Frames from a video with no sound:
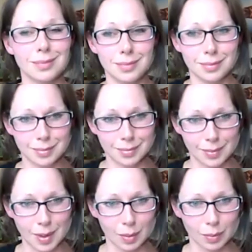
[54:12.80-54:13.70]
Mm.
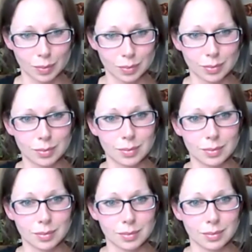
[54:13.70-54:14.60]
Because if you say I
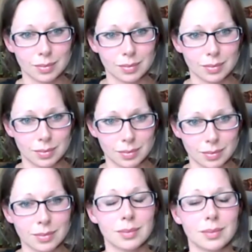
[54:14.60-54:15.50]
didn't make the
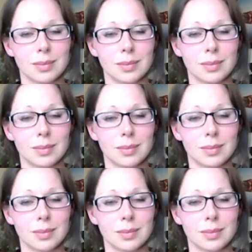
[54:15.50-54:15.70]
time,